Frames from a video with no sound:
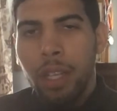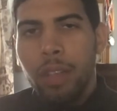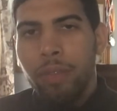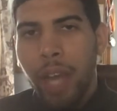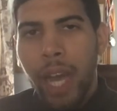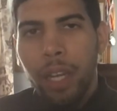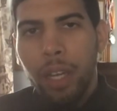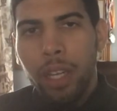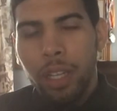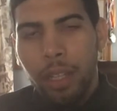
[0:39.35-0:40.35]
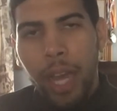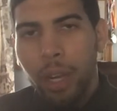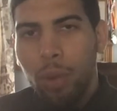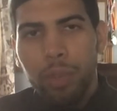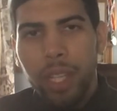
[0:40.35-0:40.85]
Not not
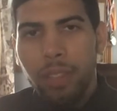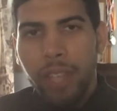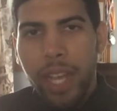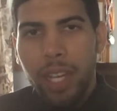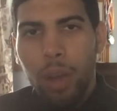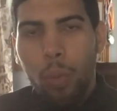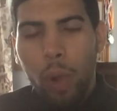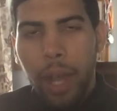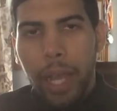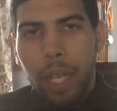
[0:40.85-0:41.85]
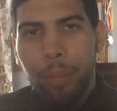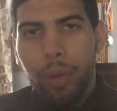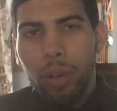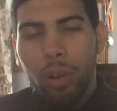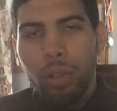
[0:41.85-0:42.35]
only Dana White, but
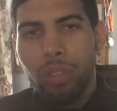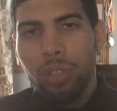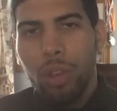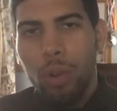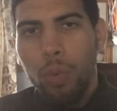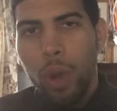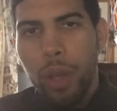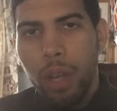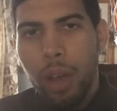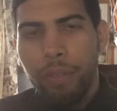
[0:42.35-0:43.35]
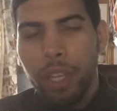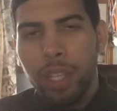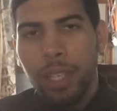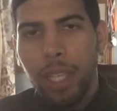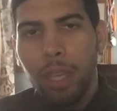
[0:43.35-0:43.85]
also one of the
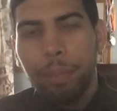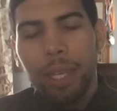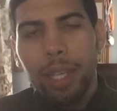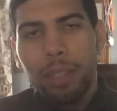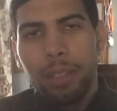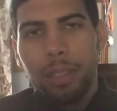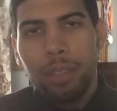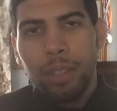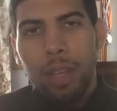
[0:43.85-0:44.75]
key pieces